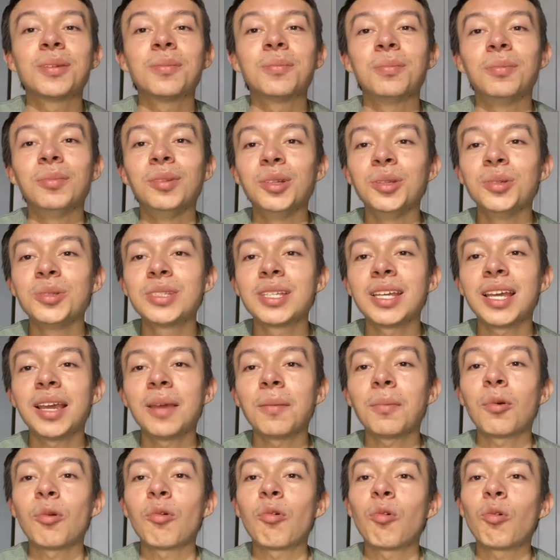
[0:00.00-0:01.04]
blue tape
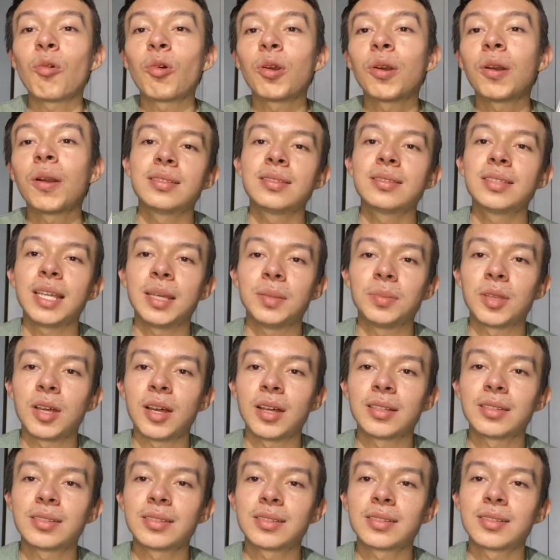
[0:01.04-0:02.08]
or tape
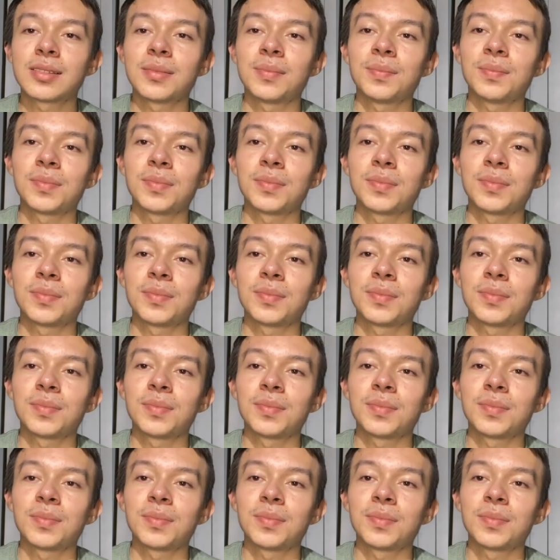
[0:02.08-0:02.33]
dots.